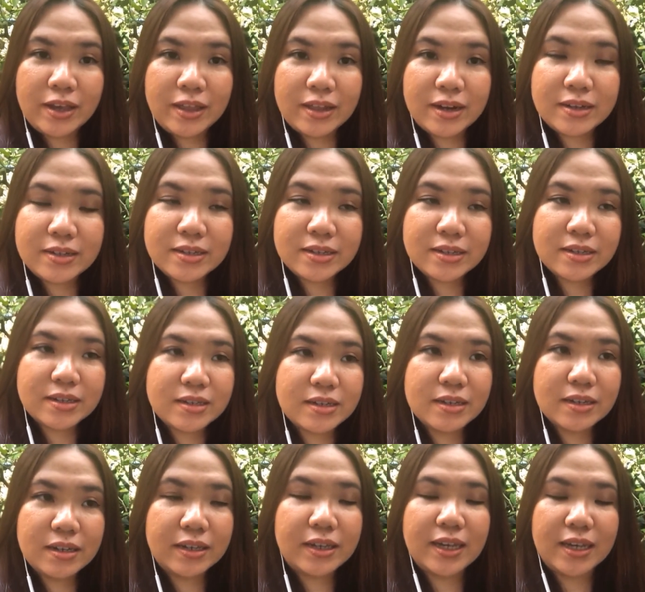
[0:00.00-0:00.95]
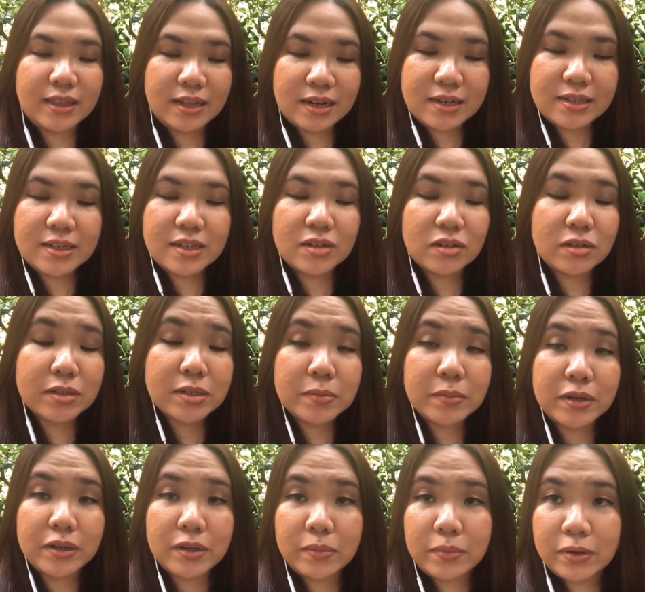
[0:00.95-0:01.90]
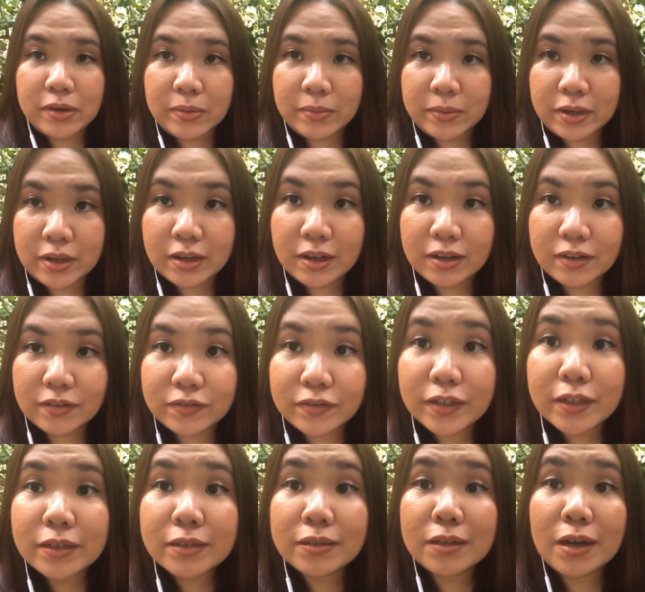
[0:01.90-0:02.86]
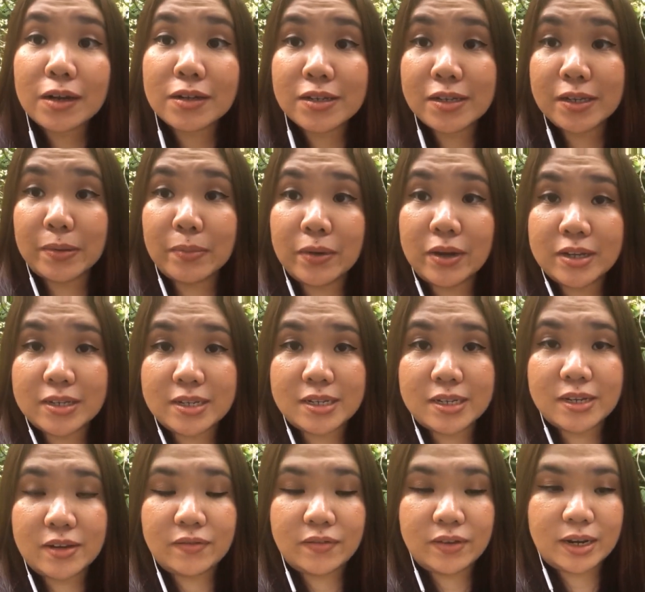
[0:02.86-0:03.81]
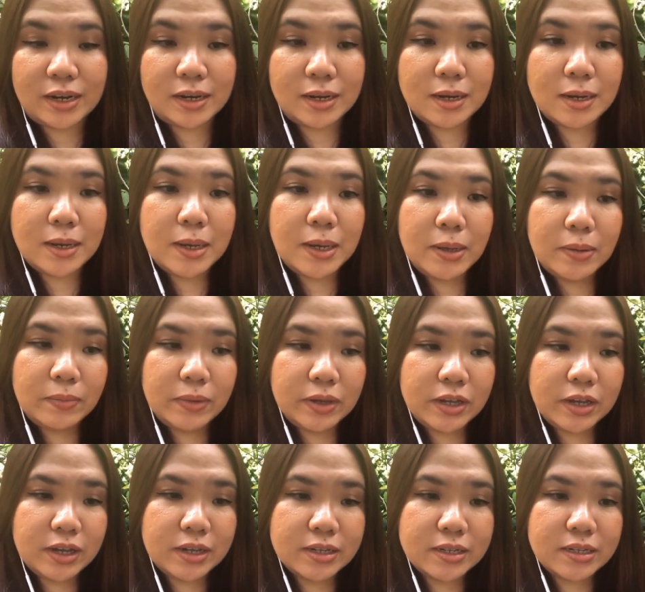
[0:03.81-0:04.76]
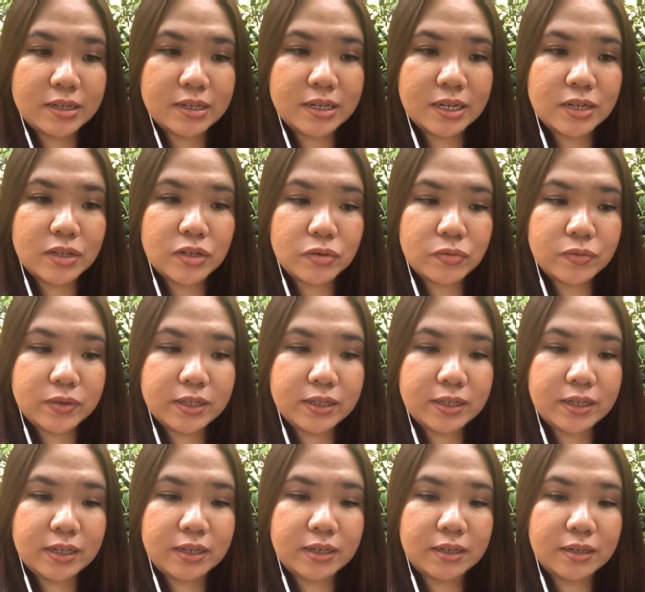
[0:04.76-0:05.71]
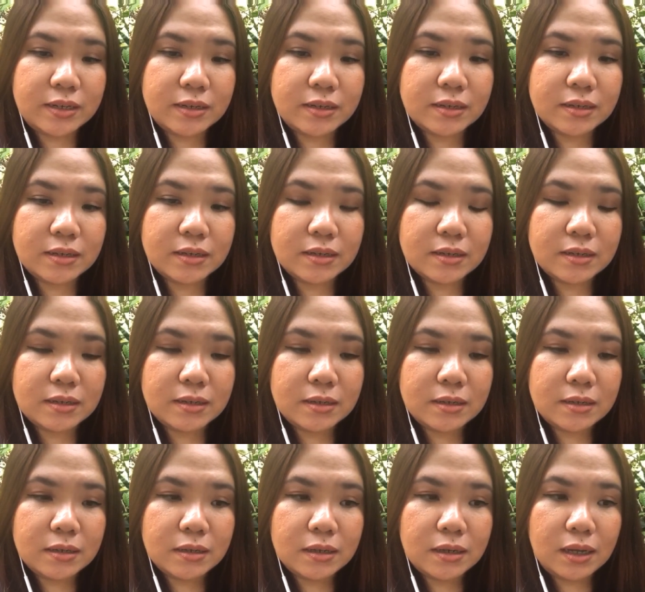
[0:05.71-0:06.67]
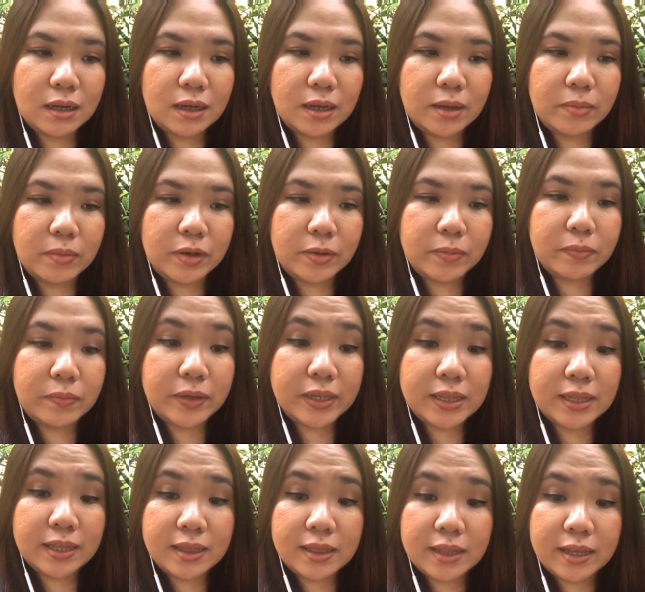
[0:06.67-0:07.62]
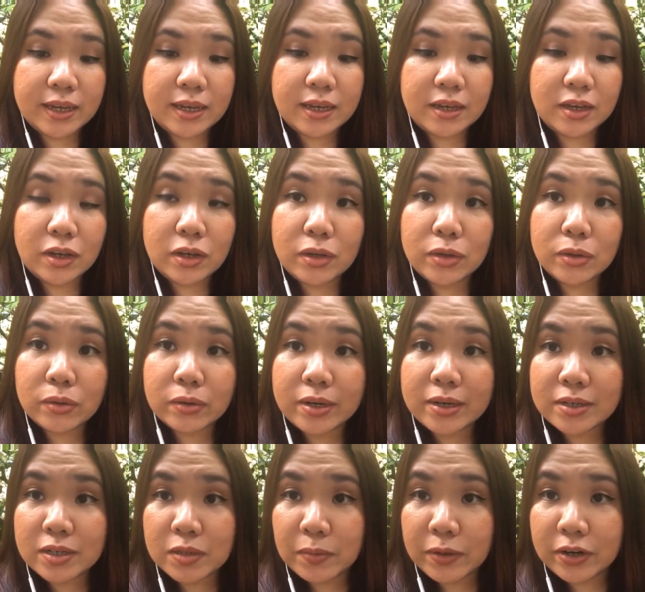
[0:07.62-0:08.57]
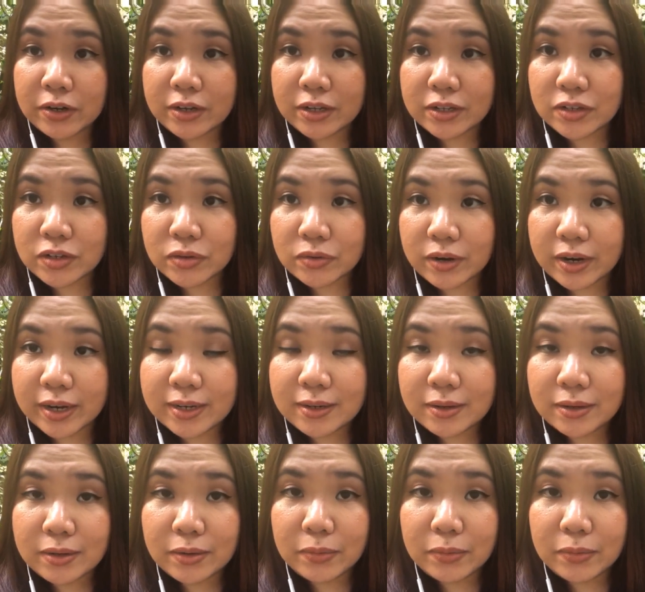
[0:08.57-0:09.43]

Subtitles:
That is the ultimate epitome of toxic positivity, because it's really belittling your experience, right?